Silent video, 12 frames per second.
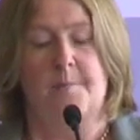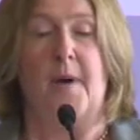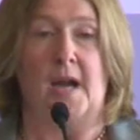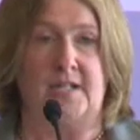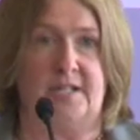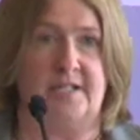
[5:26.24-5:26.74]

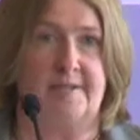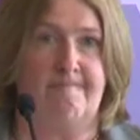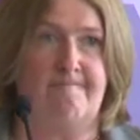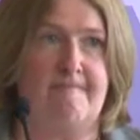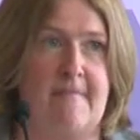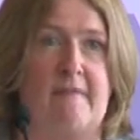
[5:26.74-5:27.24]
But
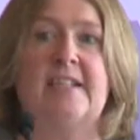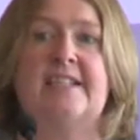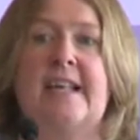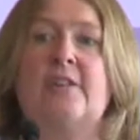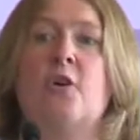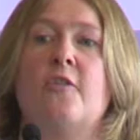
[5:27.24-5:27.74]
having
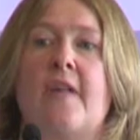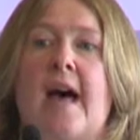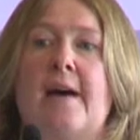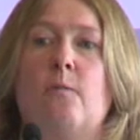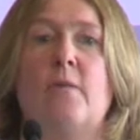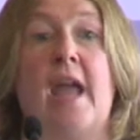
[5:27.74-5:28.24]
said all
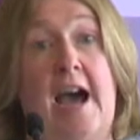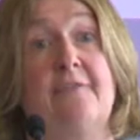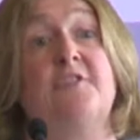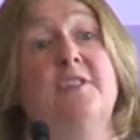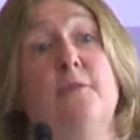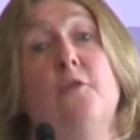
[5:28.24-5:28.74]
that, we
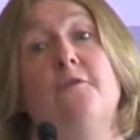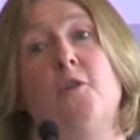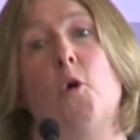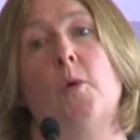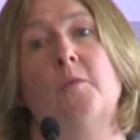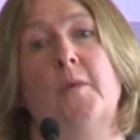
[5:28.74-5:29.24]
have to move
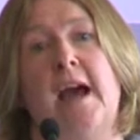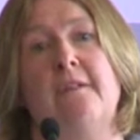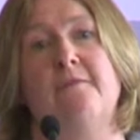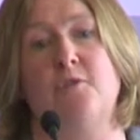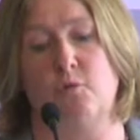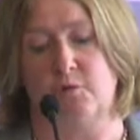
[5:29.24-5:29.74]
forward. We
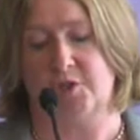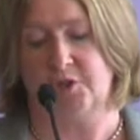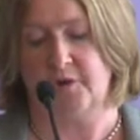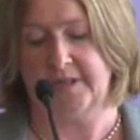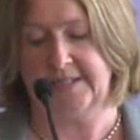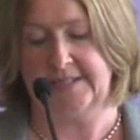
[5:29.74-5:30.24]
have no
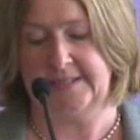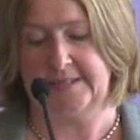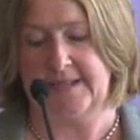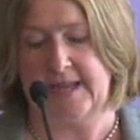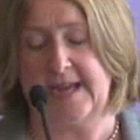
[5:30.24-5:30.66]
choice.